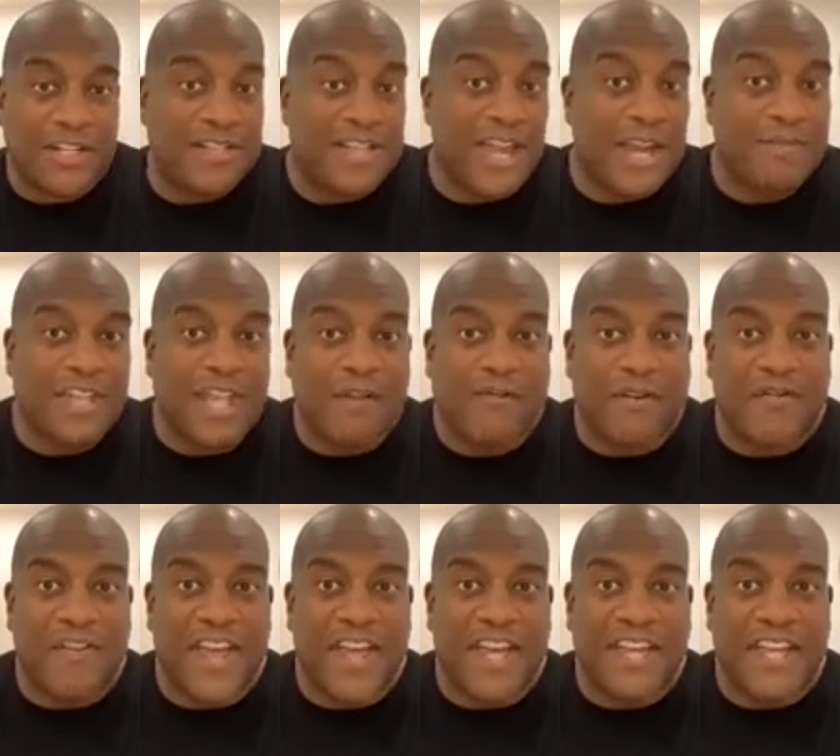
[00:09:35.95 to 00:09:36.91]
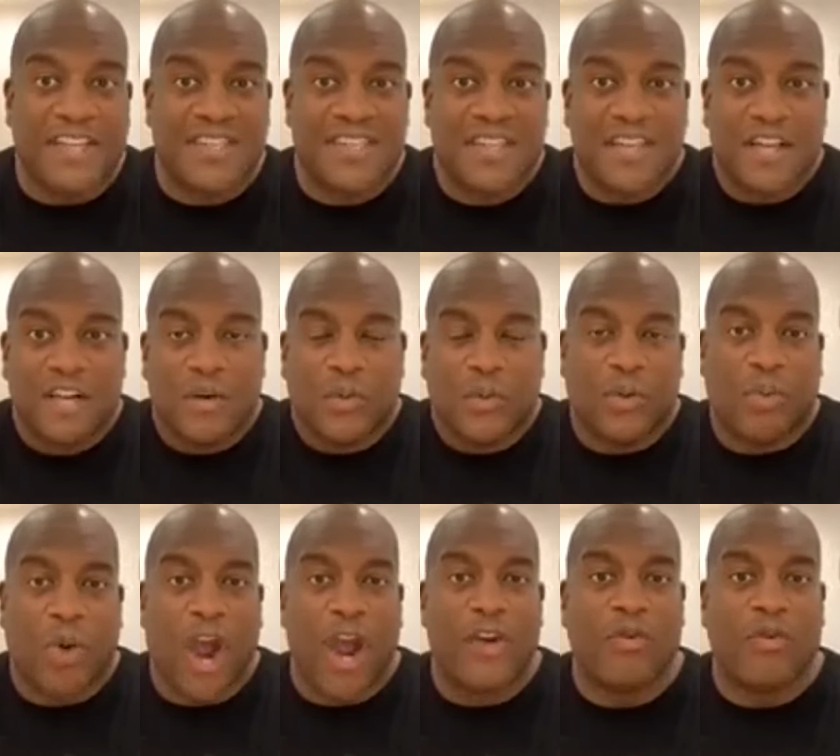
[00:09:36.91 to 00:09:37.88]
And same thing for Vegas
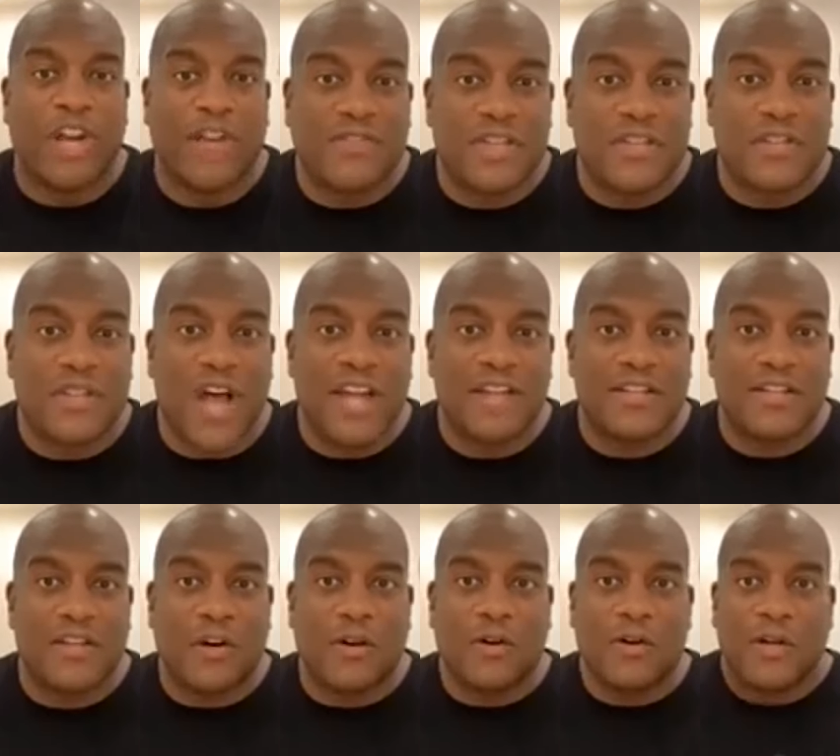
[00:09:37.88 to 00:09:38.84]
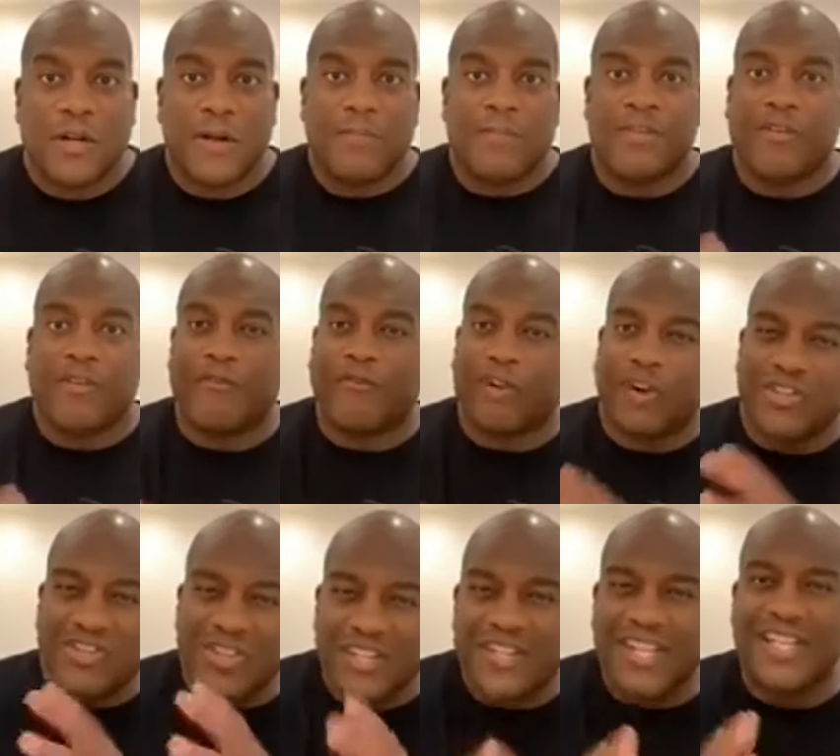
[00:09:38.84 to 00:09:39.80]
with Ryan Reaves's line. So the
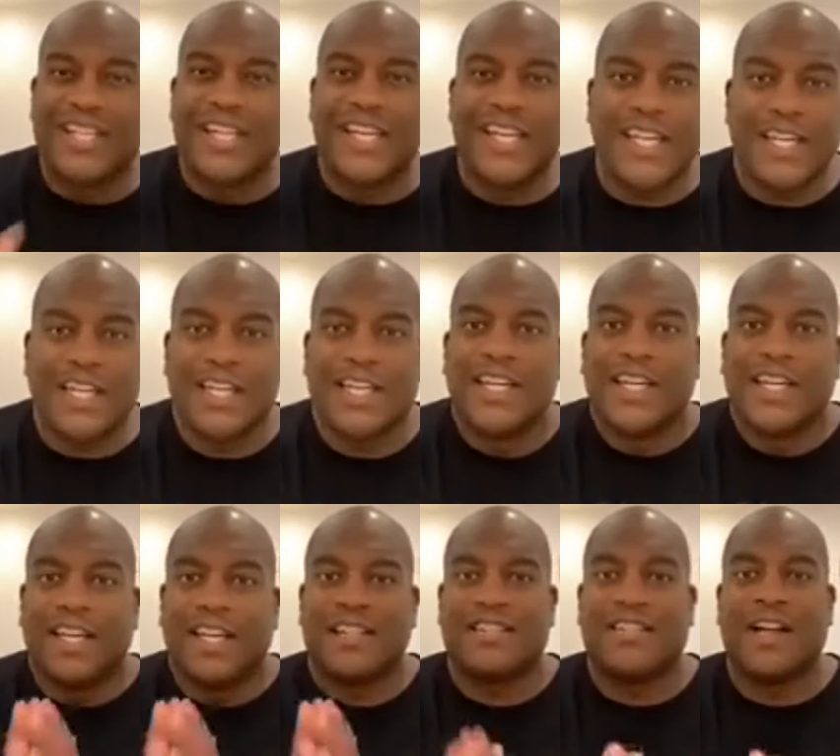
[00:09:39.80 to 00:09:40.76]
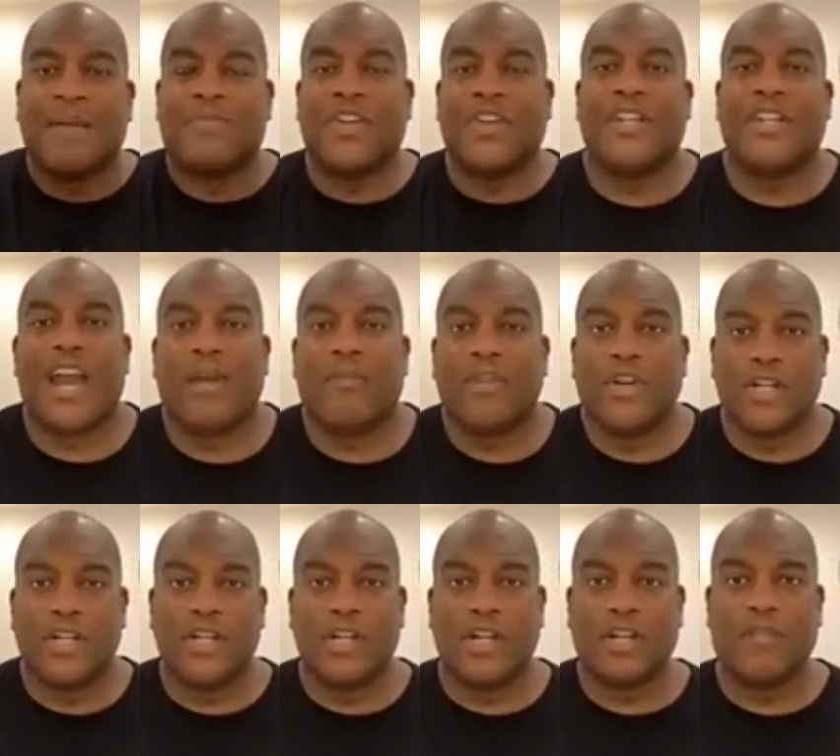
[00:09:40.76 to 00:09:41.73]
versatility is something that I'm
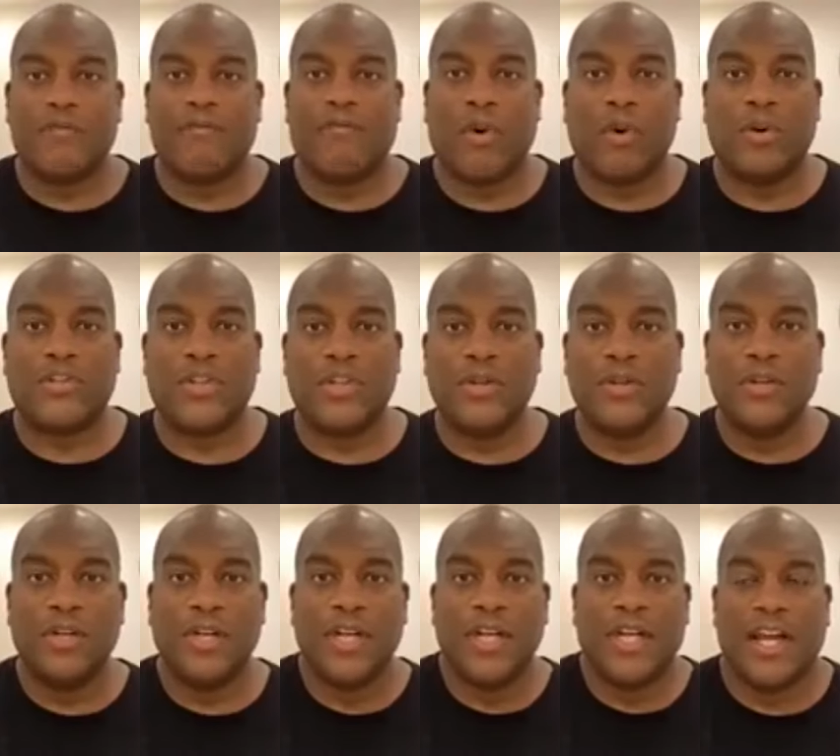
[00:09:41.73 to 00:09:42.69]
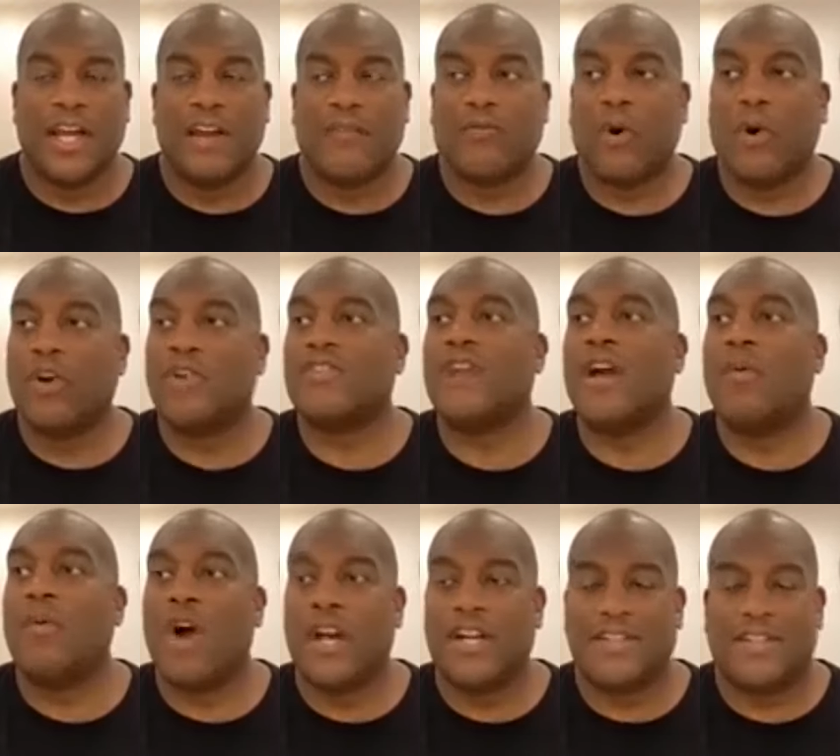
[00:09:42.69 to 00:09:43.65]
really looking forward to. And of course, I
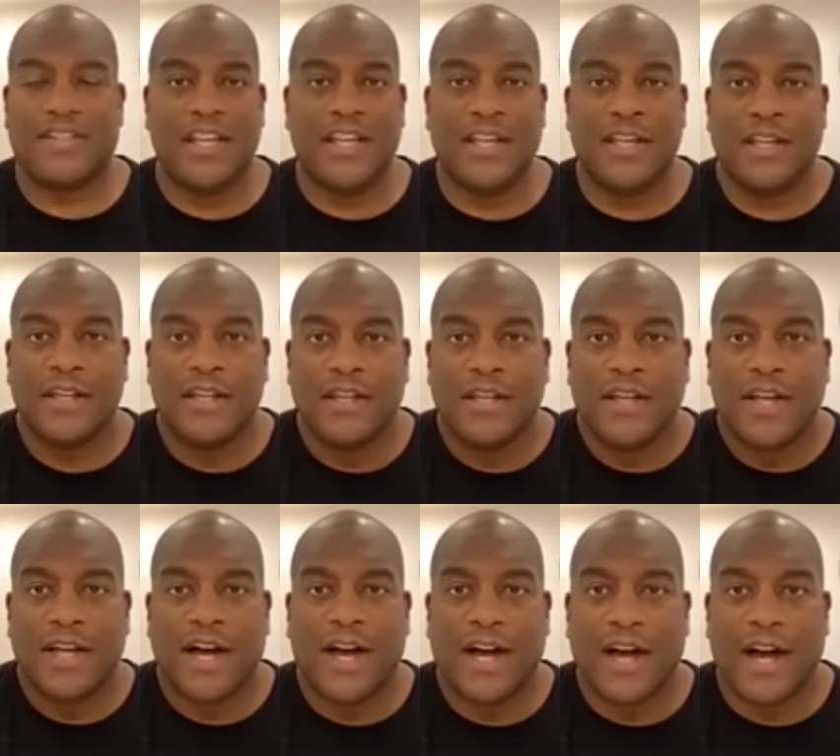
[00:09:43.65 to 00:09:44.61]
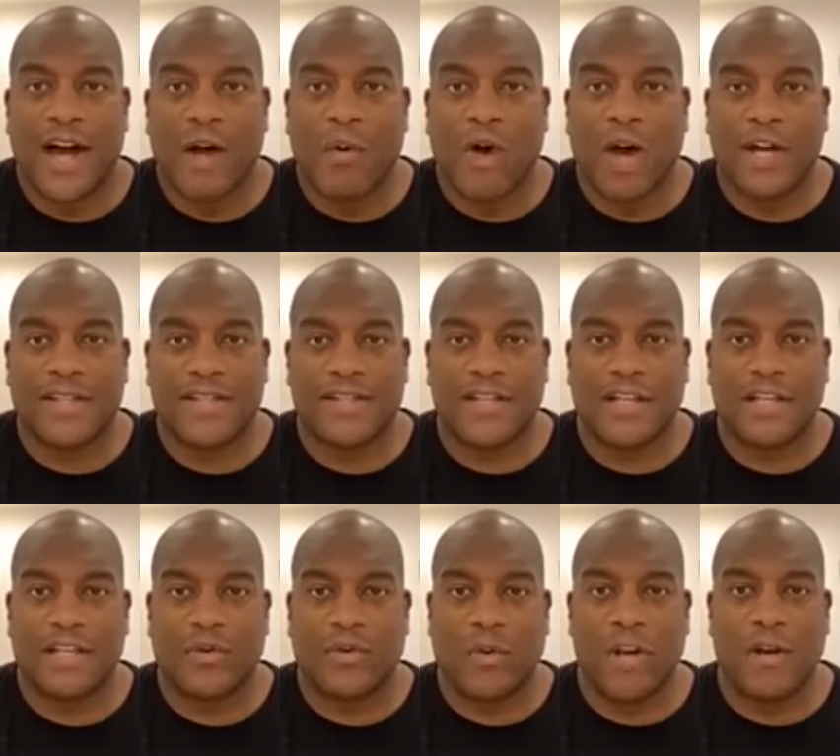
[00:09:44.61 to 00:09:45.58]
want to see uh, I want to
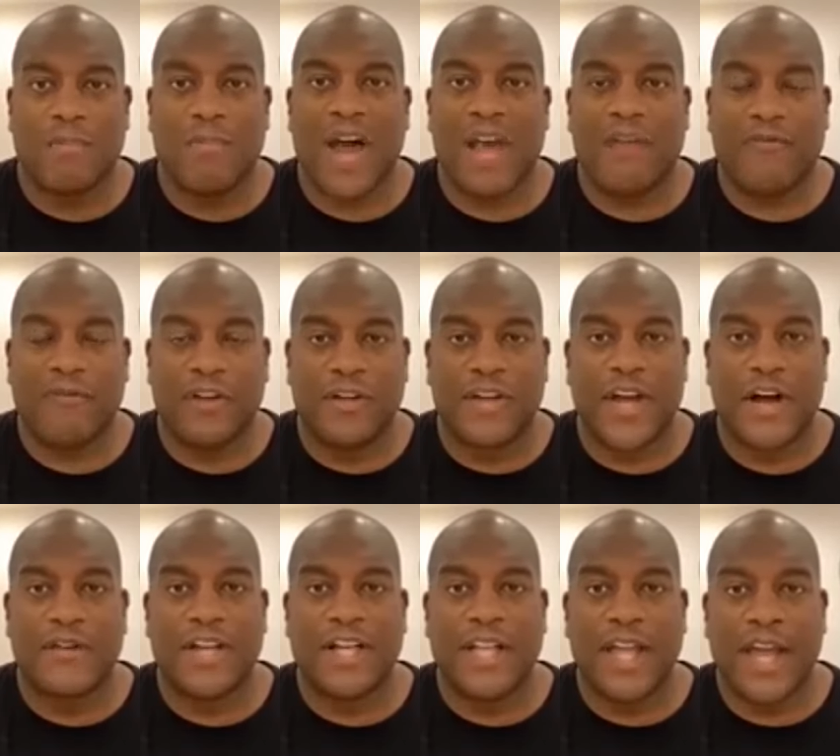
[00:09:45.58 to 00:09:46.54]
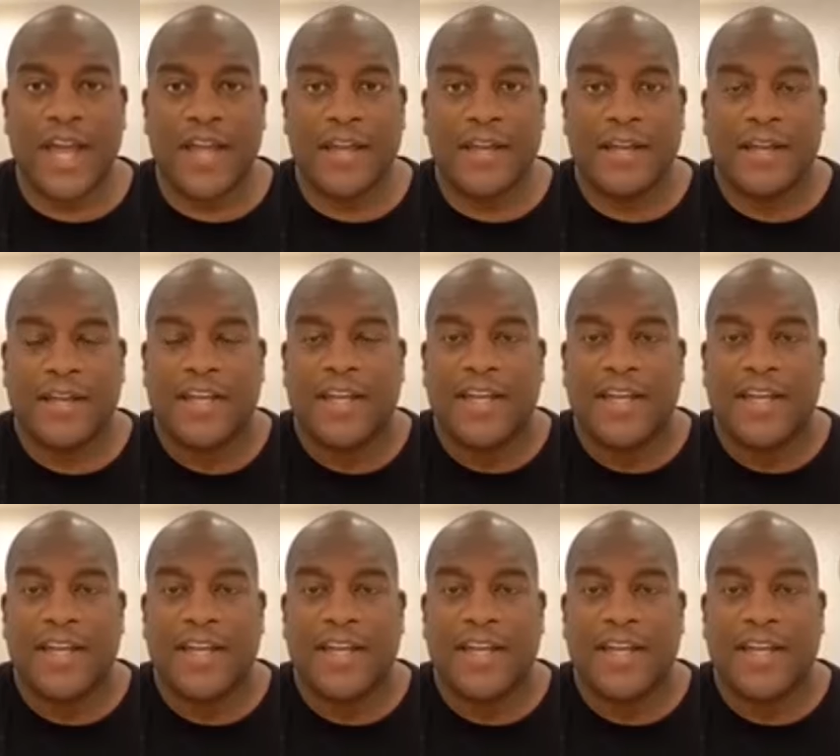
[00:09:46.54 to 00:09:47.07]
see Quinton Byfield out in L.A.